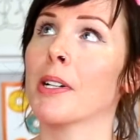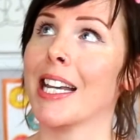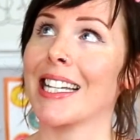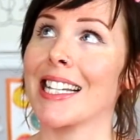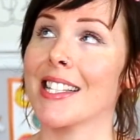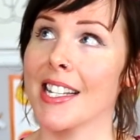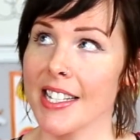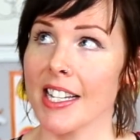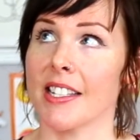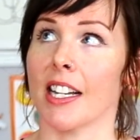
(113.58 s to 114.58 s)
predicted
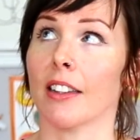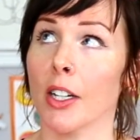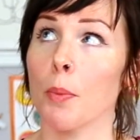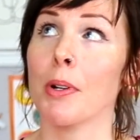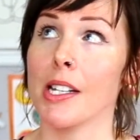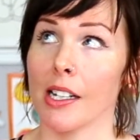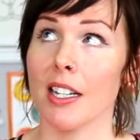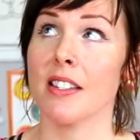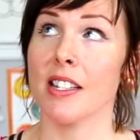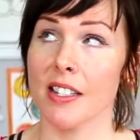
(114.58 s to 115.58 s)
statistic, little
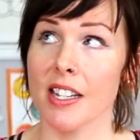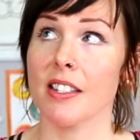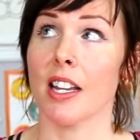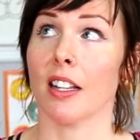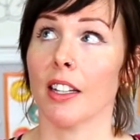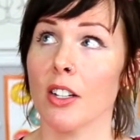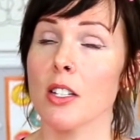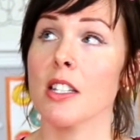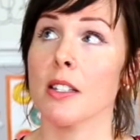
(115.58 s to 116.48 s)
predicted statistic, little